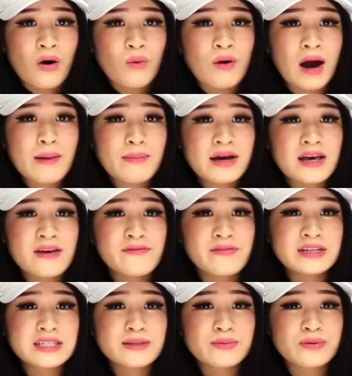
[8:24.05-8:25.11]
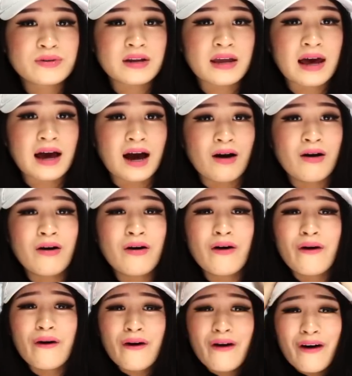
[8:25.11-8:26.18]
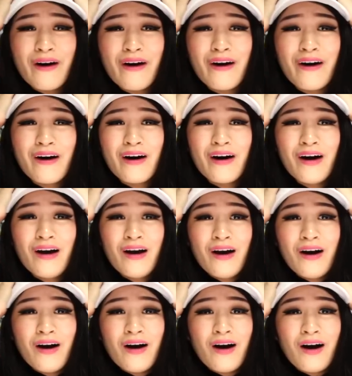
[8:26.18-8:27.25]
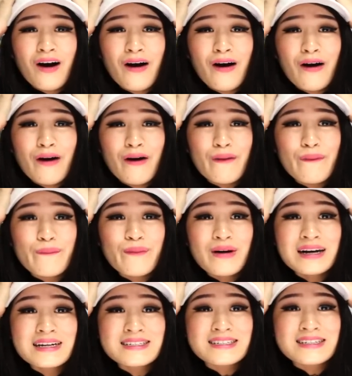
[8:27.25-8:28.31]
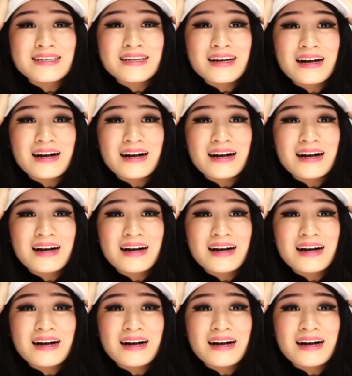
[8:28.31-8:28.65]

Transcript: Why am I invisible now? What?